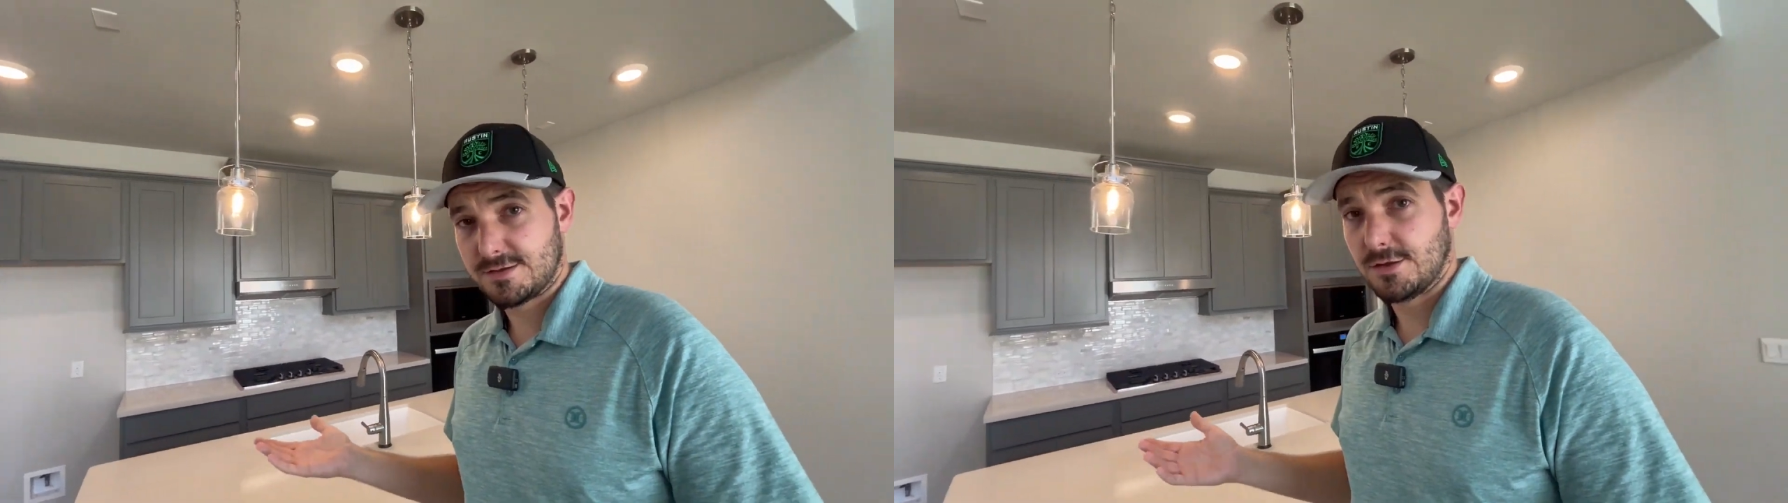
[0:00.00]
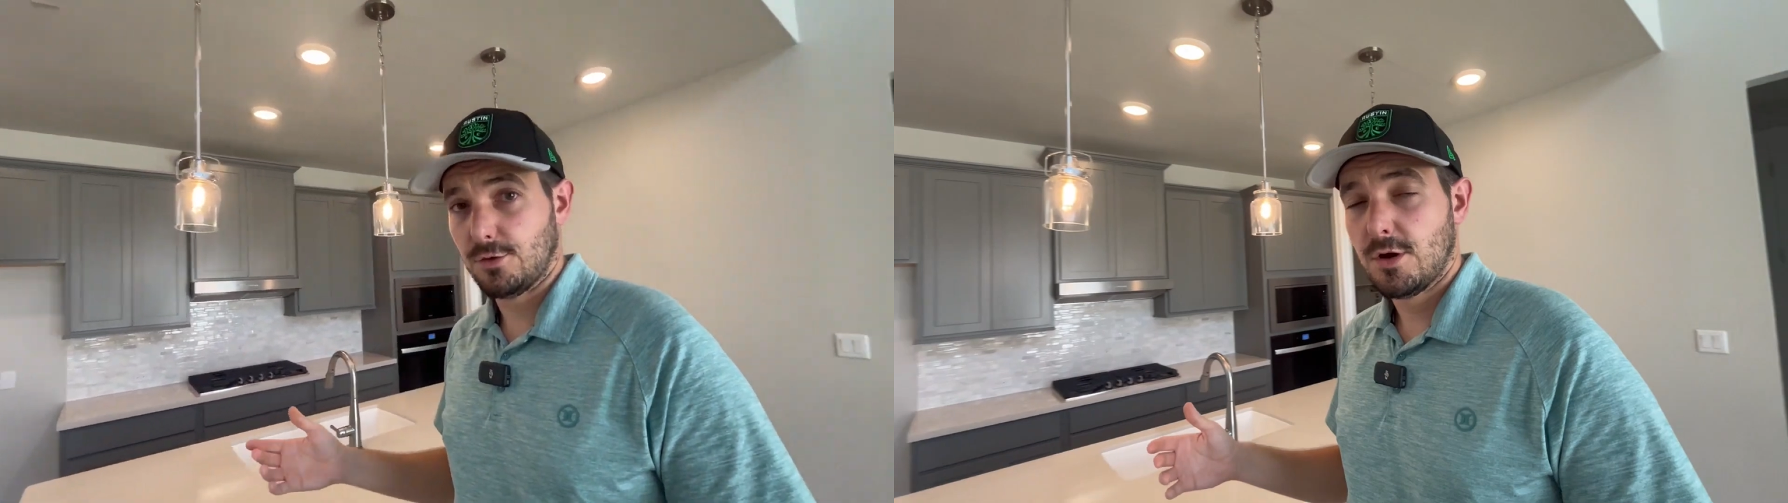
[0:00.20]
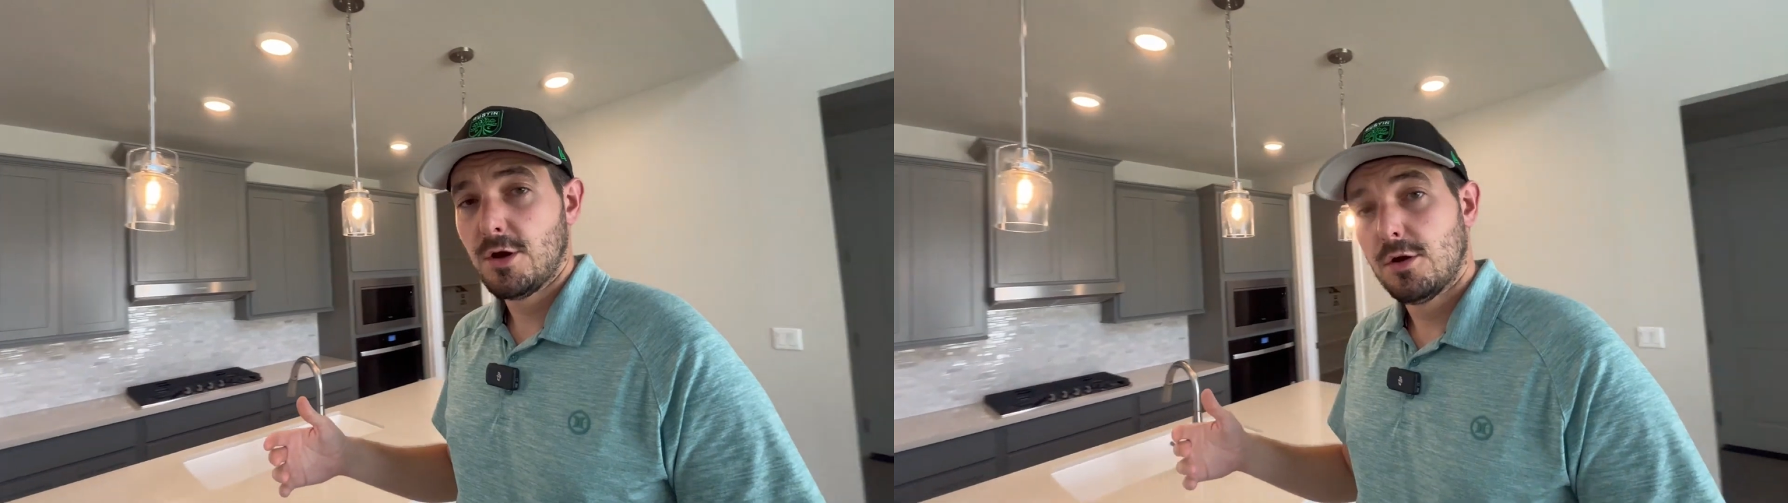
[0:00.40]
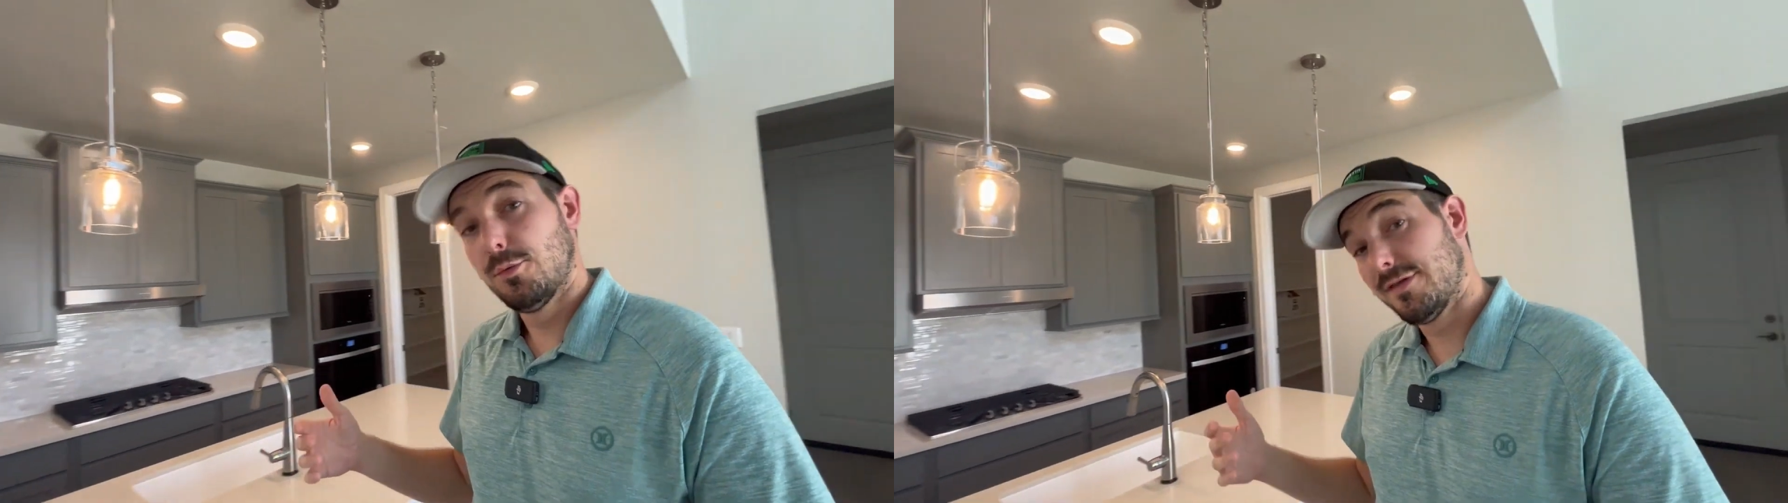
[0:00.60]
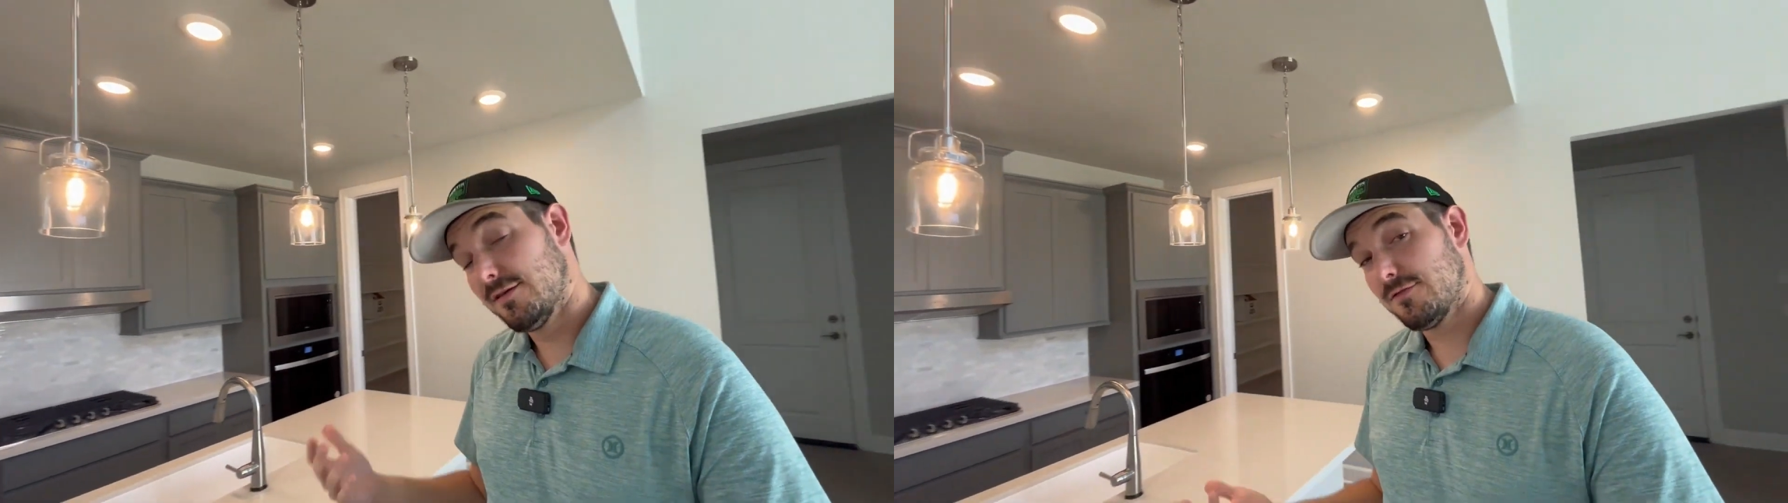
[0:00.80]
So
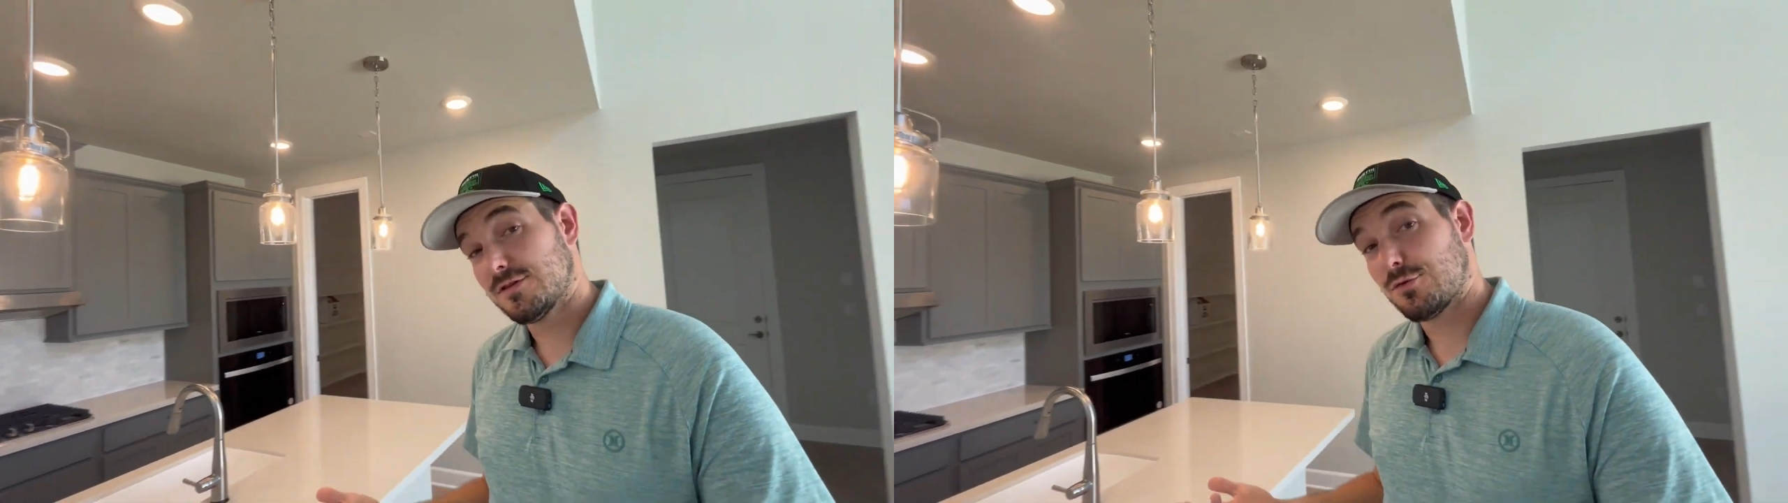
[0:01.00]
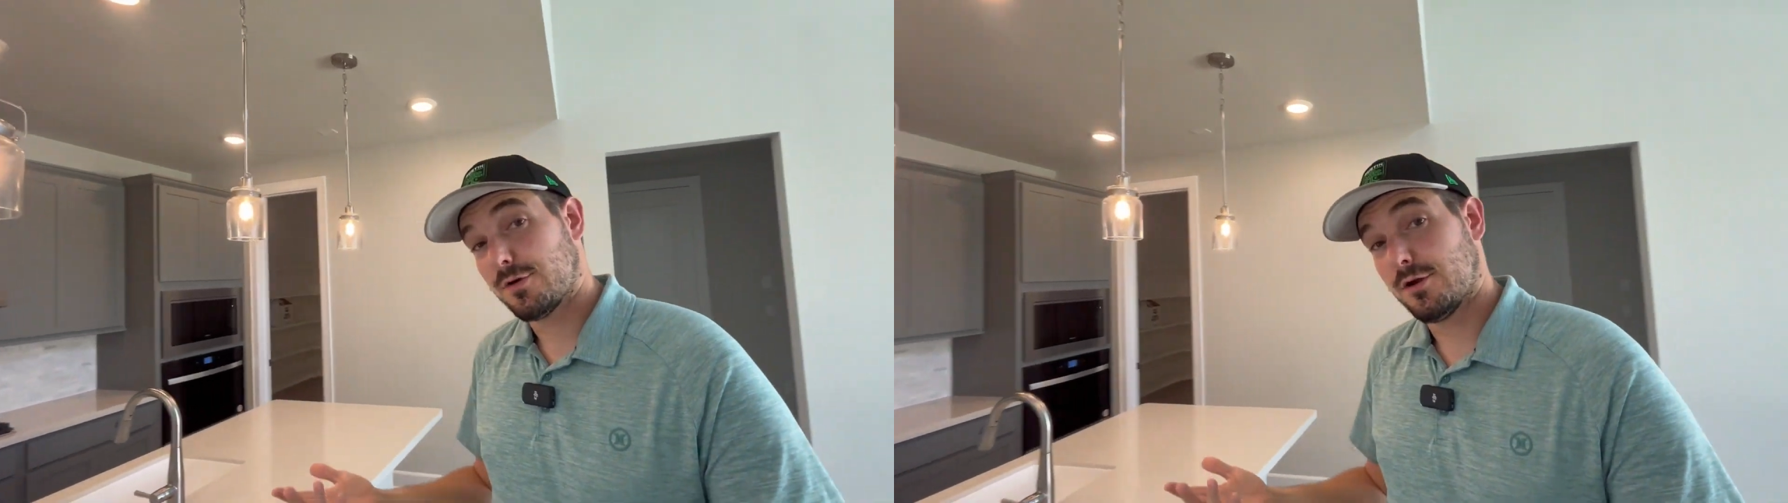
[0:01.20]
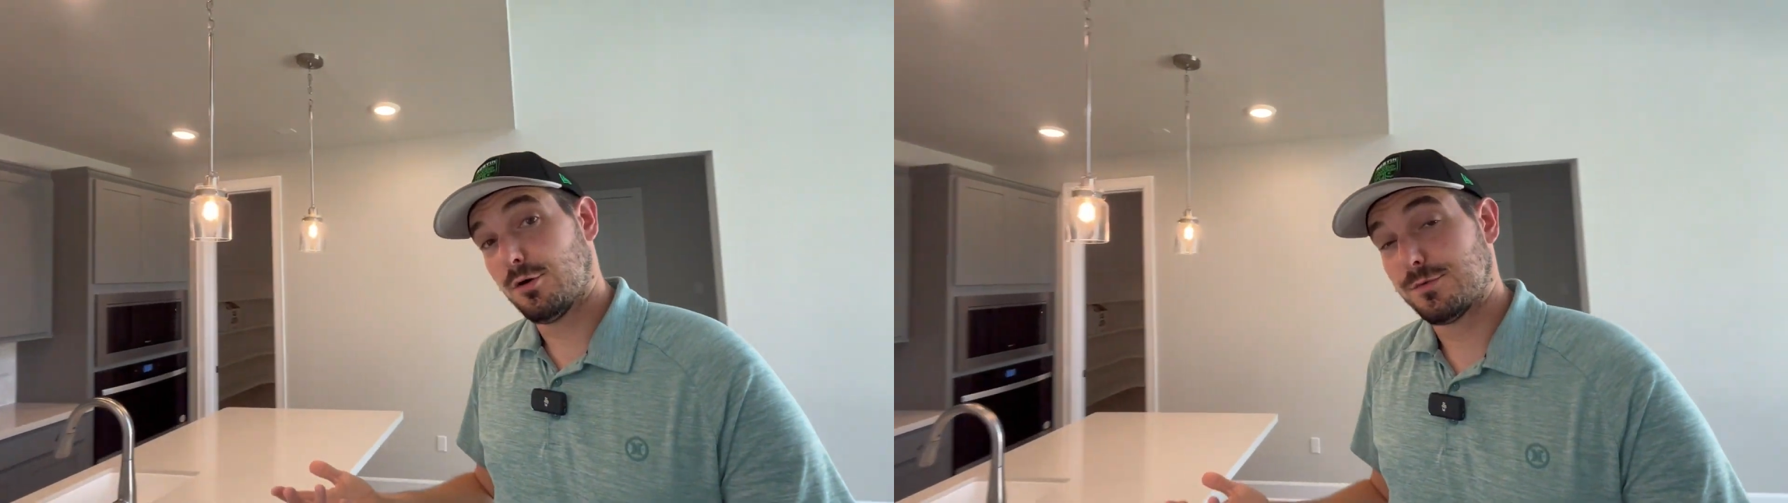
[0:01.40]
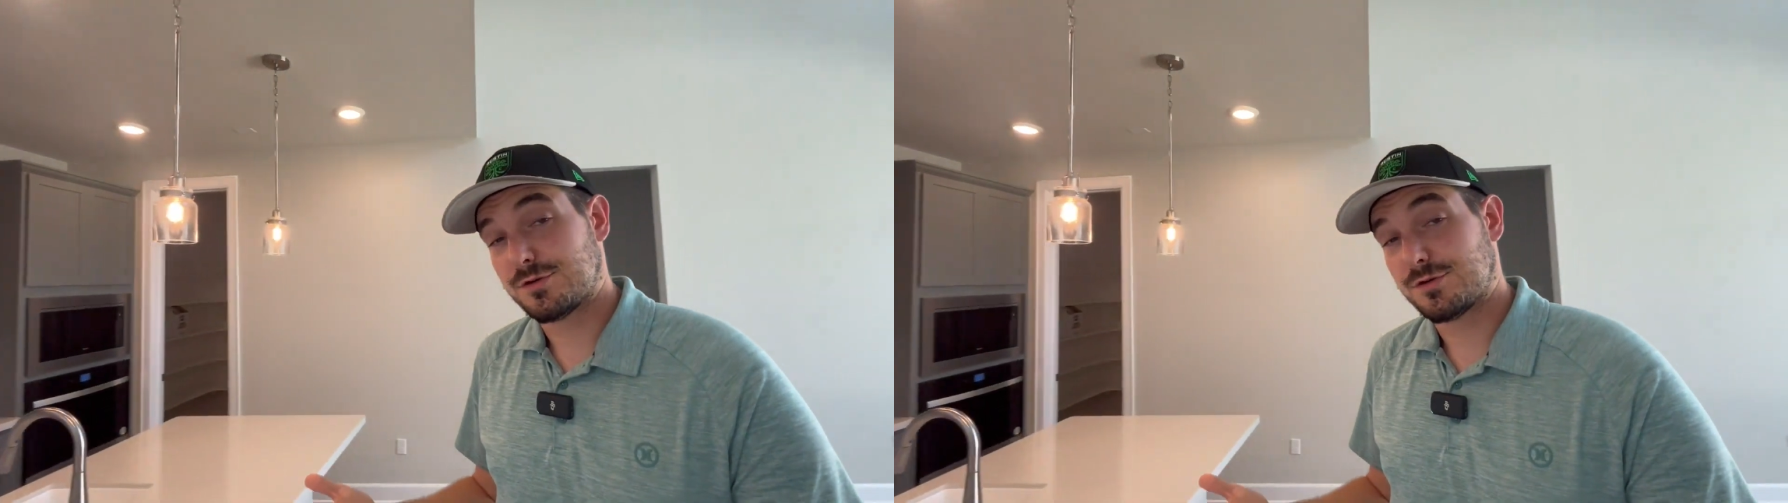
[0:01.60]
with inventory homes,